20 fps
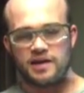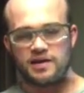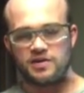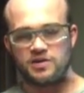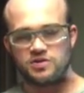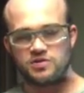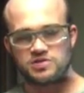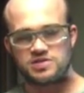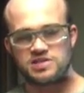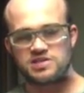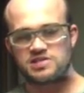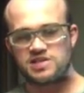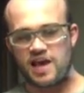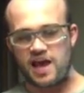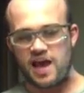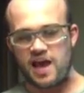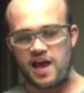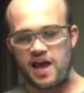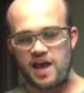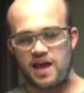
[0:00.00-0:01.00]
It uses
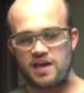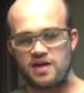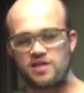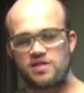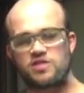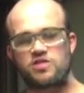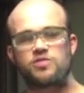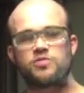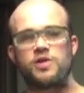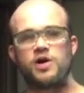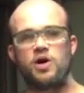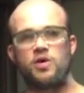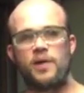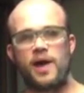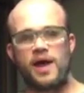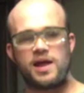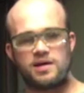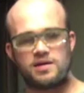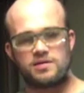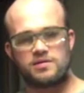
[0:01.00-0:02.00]
a
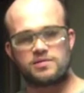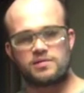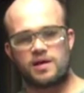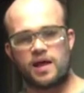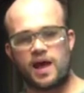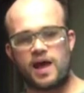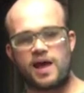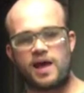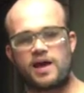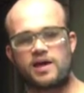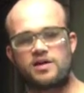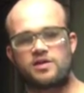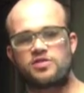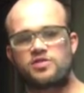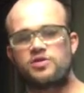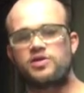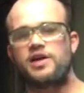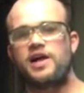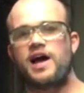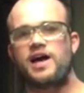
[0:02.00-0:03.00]
308 and a
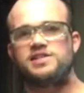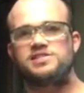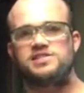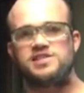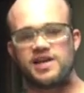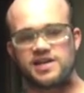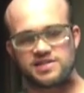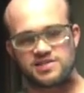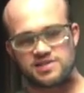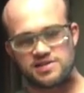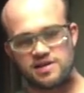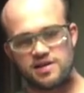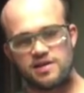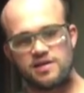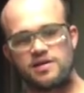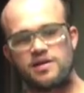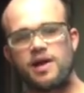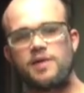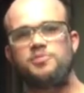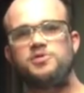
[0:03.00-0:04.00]
30-06.